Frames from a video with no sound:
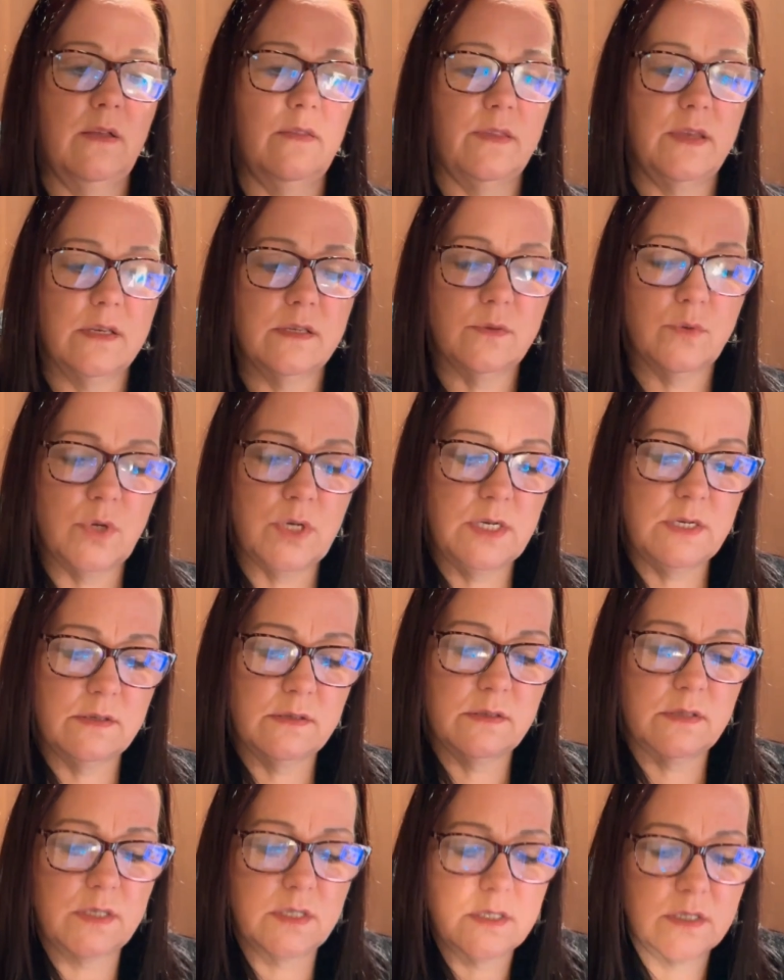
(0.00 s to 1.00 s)
This one
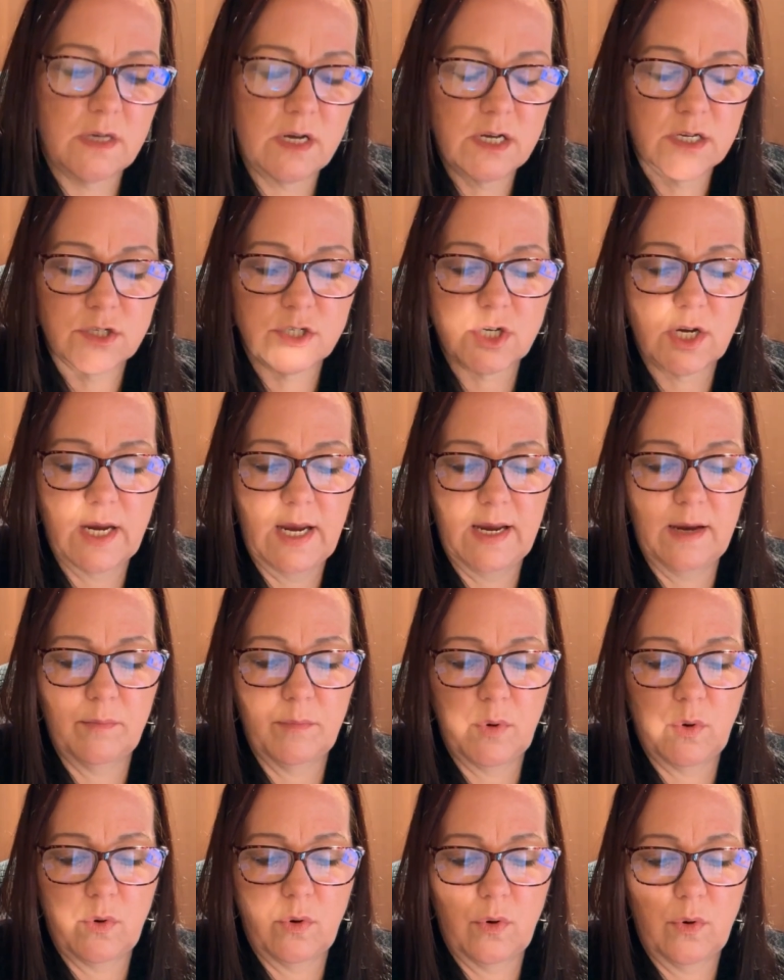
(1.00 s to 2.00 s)
is the Dutch
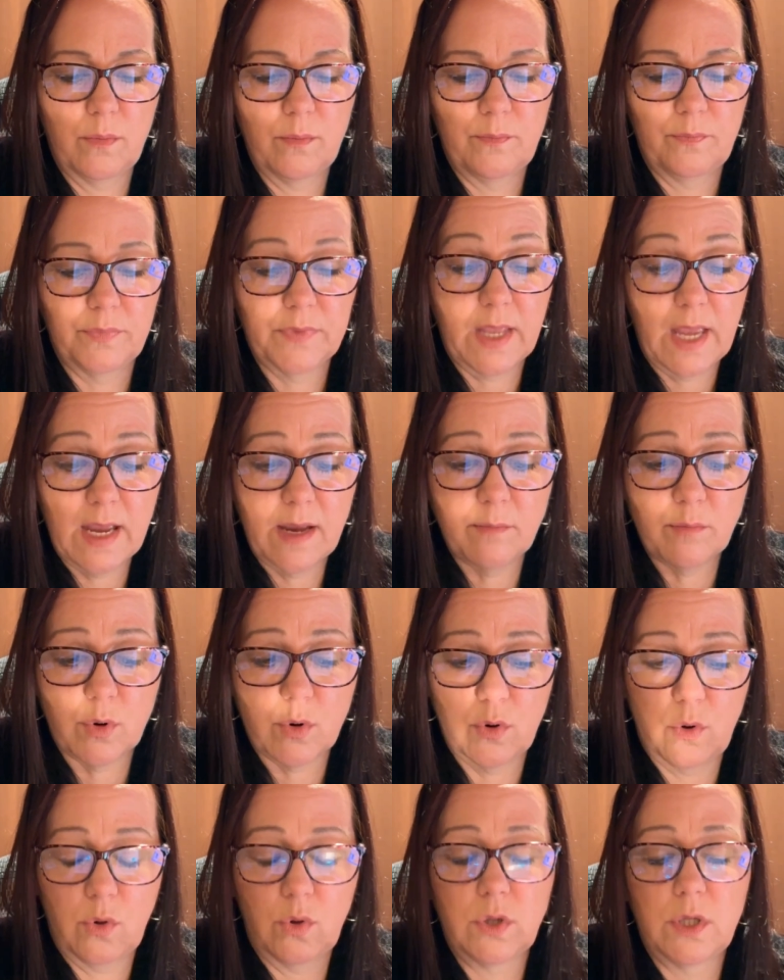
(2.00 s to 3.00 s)
gambrel
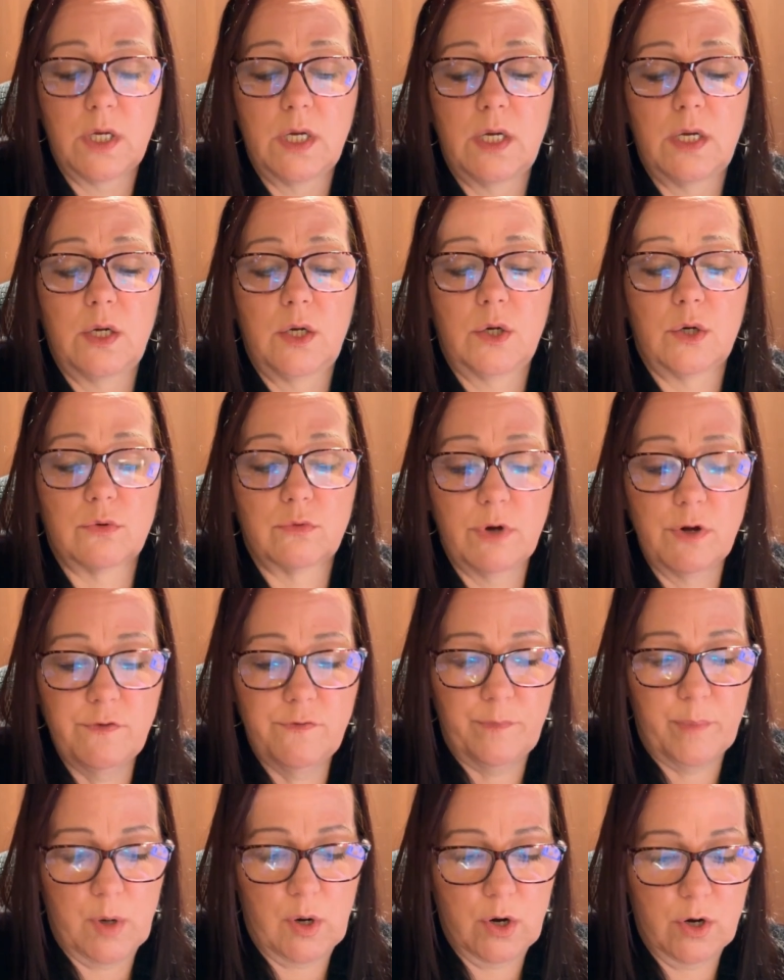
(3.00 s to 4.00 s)

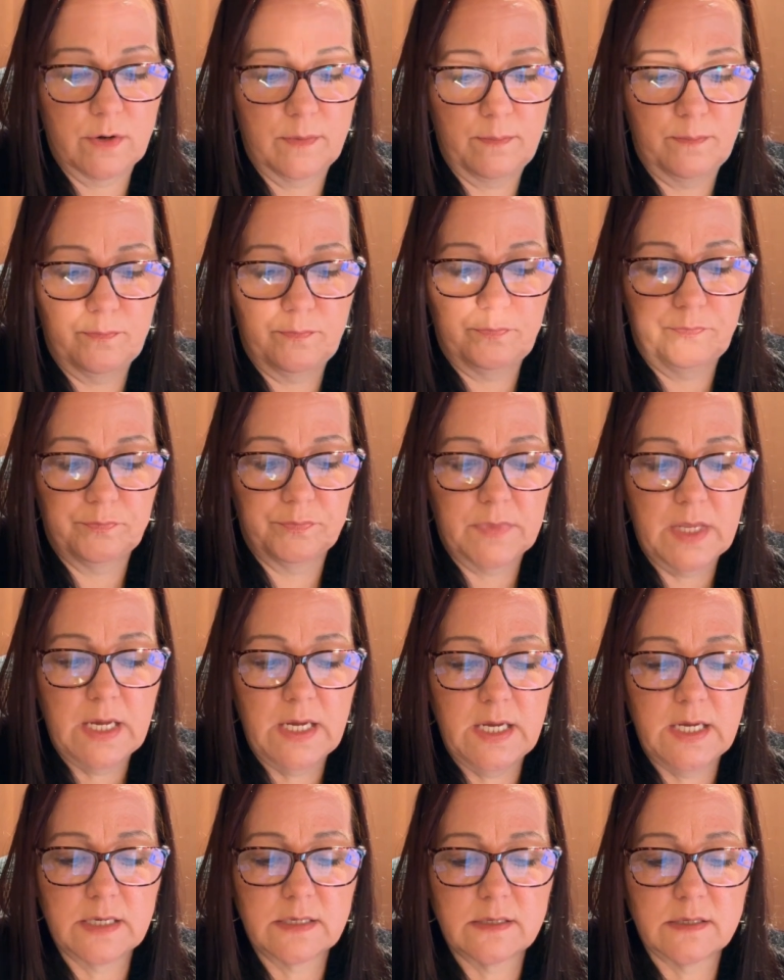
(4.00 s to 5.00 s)
roof barn.
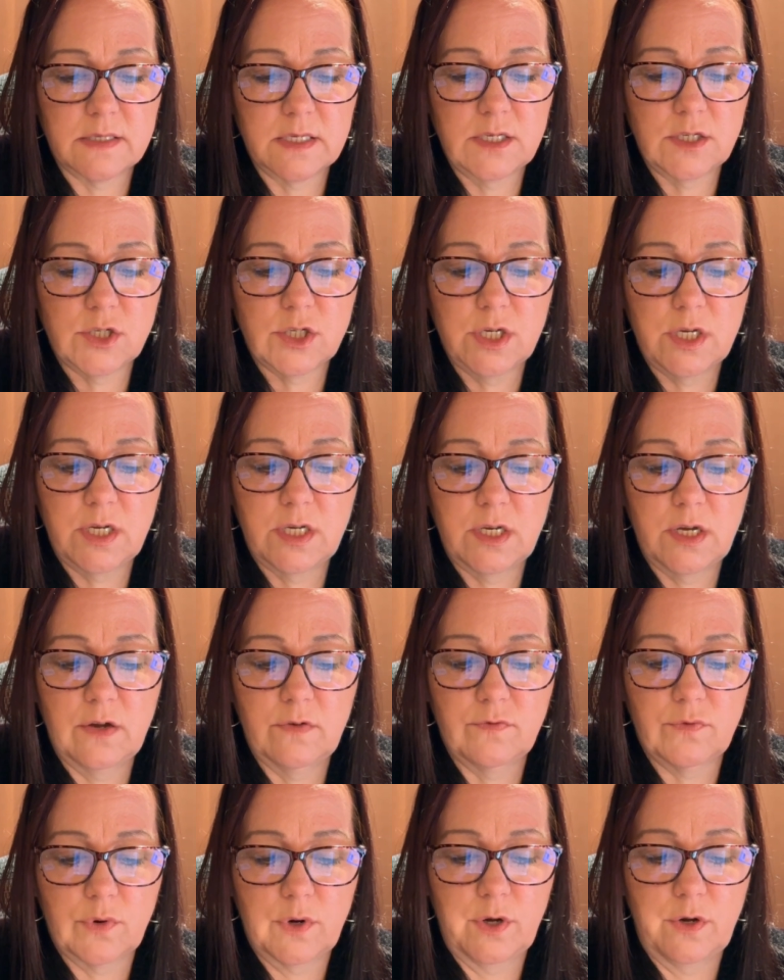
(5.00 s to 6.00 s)
Extension
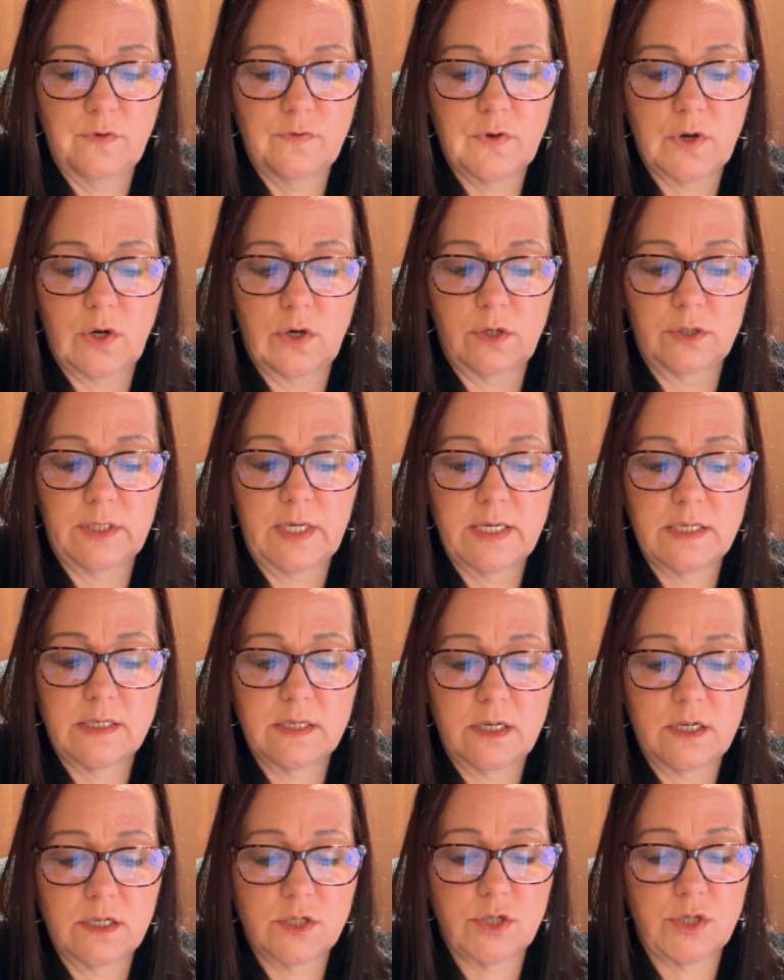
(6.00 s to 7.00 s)
of roof called a
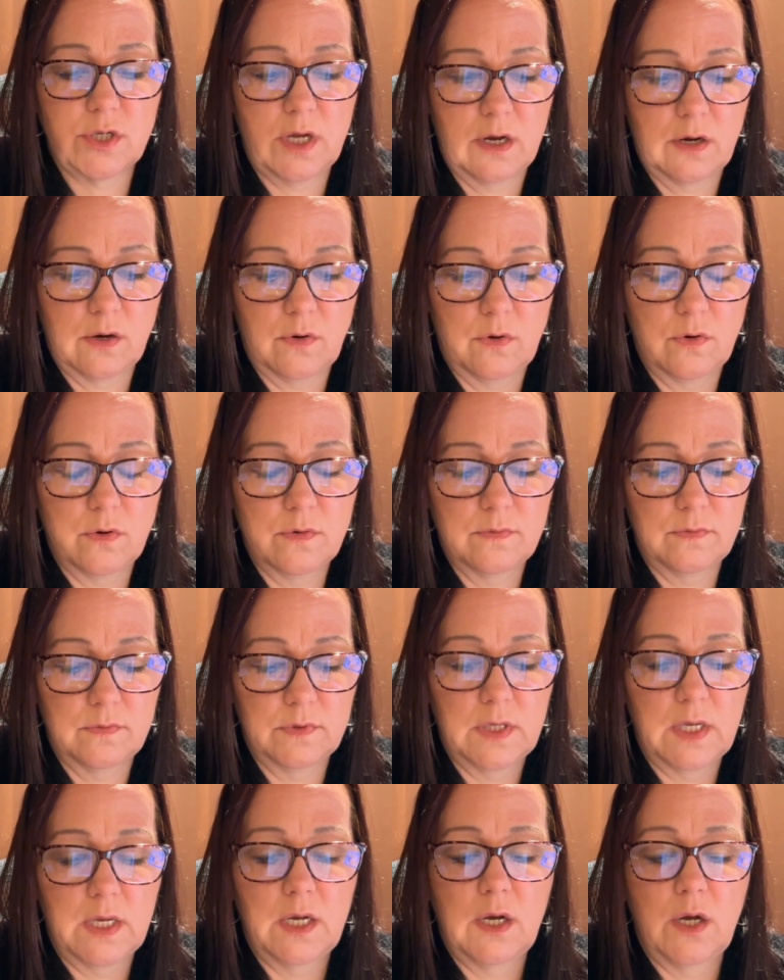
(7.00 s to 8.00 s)
Dutch knuckle.
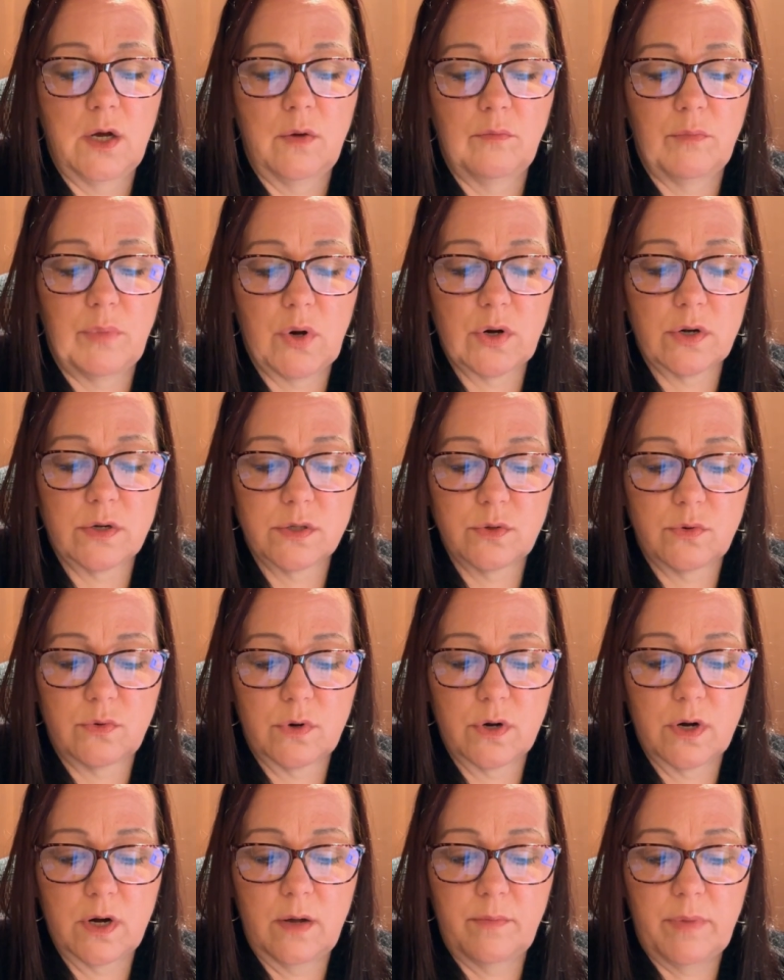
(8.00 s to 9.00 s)
Barn
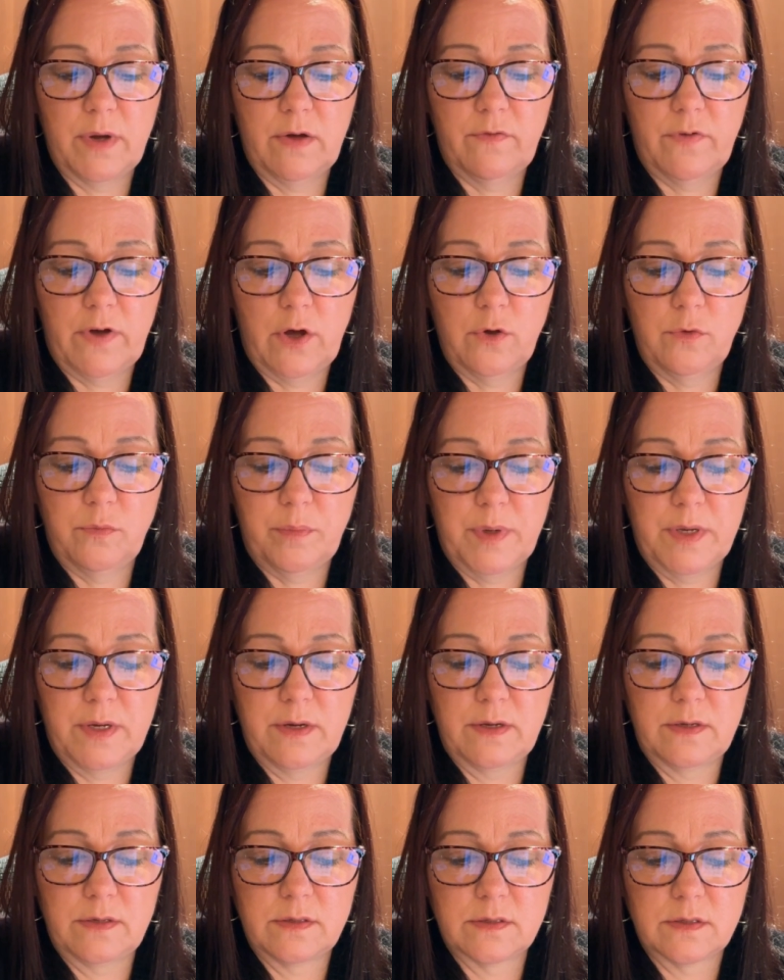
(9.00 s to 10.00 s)
door above
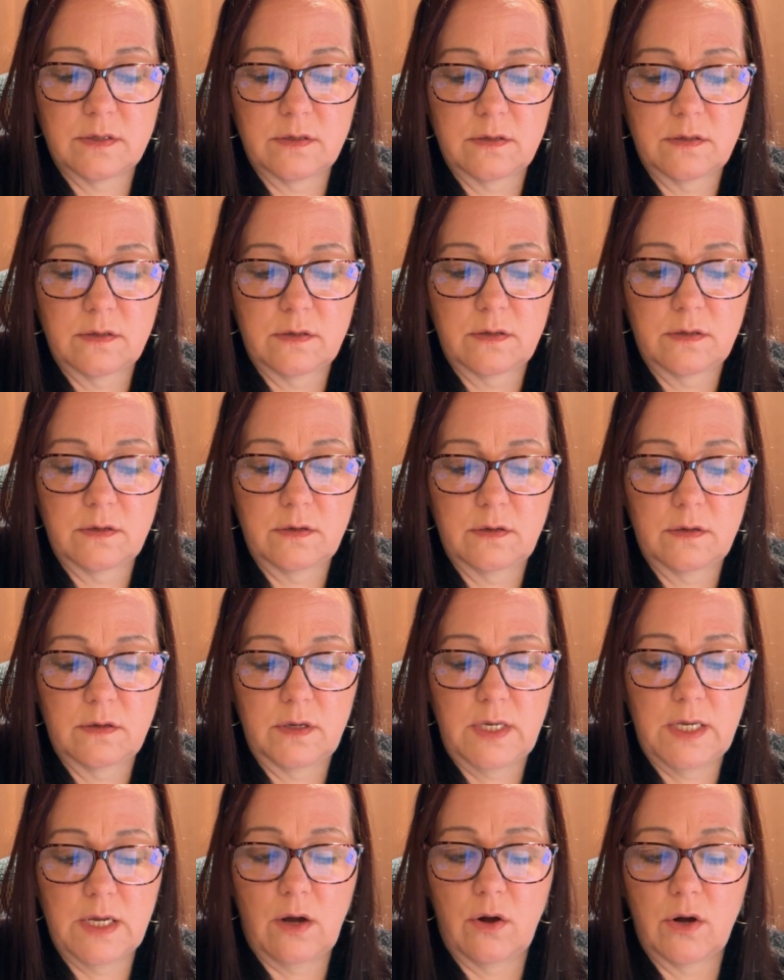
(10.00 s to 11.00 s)
opened
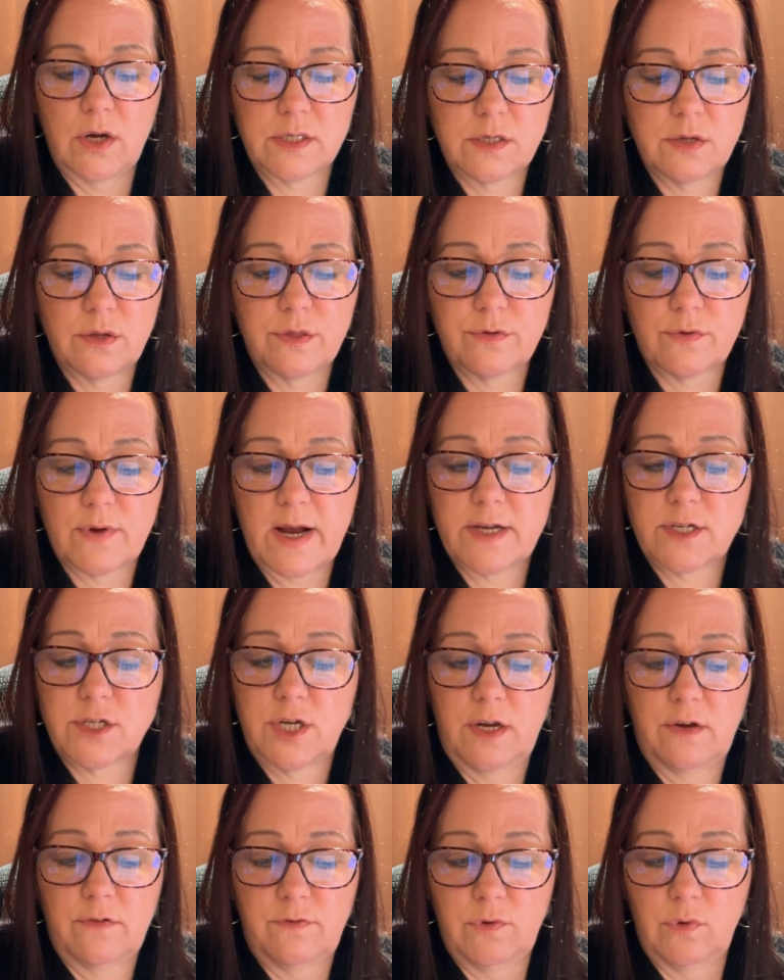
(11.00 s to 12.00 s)
onto
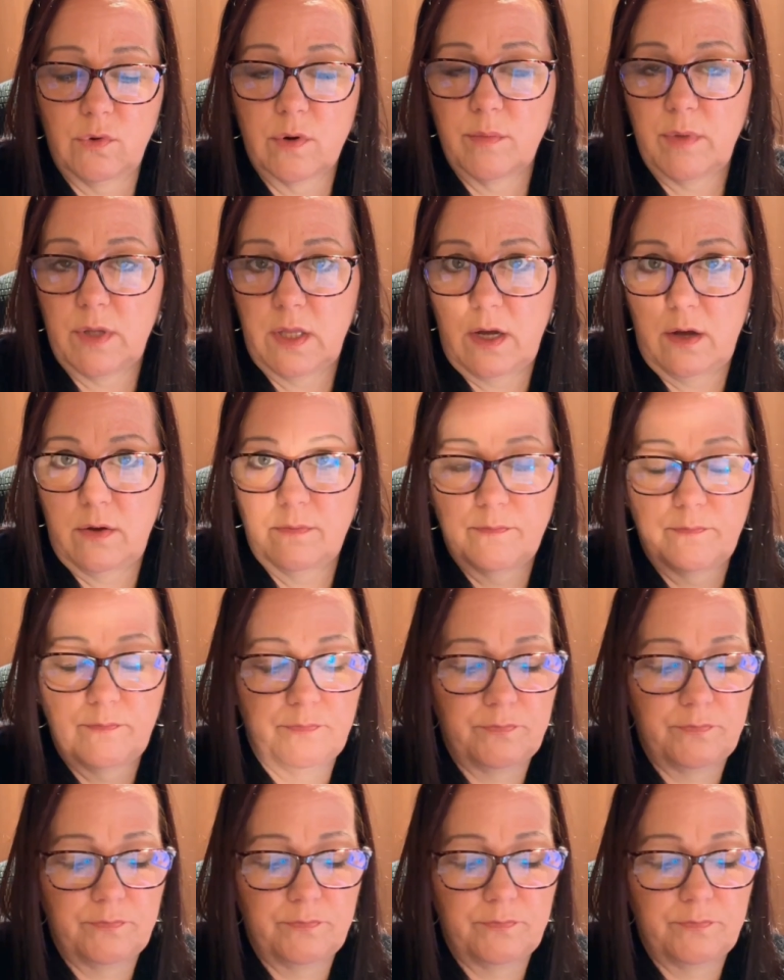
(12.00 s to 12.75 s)
thrashing floor below.